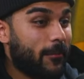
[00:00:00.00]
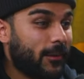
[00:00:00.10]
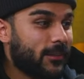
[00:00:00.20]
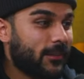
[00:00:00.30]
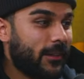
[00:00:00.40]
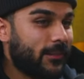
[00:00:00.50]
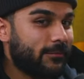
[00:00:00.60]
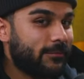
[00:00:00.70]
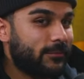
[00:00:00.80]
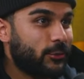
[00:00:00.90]
I'm also like,
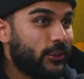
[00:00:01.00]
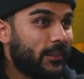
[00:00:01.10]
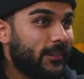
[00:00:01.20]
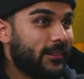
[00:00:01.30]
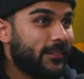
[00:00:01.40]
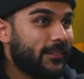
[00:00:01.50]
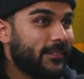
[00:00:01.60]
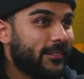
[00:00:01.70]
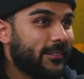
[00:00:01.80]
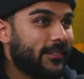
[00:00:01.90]
shit,
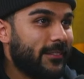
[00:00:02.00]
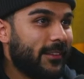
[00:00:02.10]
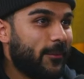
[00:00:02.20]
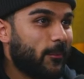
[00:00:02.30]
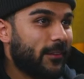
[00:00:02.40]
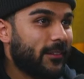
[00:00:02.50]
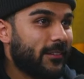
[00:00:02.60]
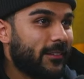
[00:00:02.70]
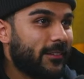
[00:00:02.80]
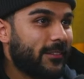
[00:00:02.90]
it didn't work.
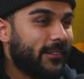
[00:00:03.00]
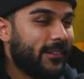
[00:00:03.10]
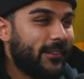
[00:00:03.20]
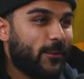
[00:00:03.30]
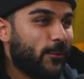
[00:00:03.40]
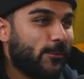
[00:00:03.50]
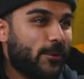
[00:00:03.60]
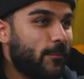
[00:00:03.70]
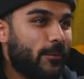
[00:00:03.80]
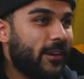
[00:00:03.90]
And no,
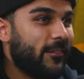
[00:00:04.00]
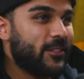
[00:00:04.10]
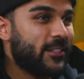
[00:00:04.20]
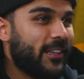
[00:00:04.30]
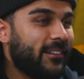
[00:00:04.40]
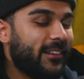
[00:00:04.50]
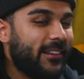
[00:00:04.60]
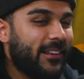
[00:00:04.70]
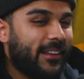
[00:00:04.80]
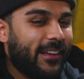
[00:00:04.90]
no brand reached out.
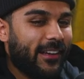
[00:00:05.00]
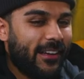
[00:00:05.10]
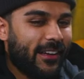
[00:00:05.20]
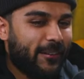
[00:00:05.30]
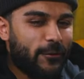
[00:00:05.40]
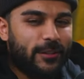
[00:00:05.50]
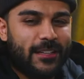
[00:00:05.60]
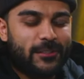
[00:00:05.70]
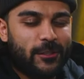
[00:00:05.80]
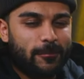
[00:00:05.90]
And a few
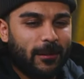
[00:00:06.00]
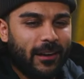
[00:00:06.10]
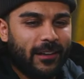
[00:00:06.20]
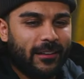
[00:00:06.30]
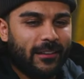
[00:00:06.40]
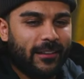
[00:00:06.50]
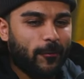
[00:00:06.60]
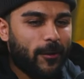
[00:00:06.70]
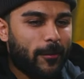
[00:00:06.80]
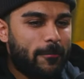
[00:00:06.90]
days goes by,
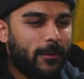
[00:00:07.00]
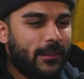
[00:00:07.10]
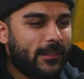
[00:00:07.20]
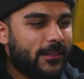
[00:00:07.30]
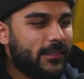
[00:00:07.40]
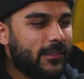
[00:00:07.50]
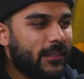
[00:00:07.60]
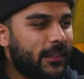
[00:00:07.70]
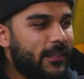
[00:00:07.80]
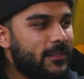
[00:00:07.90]
and one of my buddies,
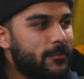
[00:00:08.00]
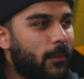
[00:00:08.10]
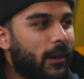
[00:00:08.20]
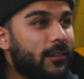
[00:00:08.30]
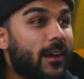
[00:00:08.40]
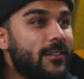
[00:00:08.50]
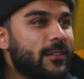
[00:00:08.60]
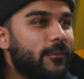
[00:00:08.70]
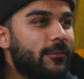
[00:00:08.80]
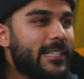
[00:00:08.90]
he's
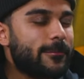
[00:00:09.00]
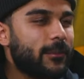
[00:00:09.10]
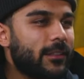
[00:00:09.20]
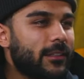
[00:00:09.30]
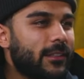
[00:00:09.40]
monetizing on Facebook.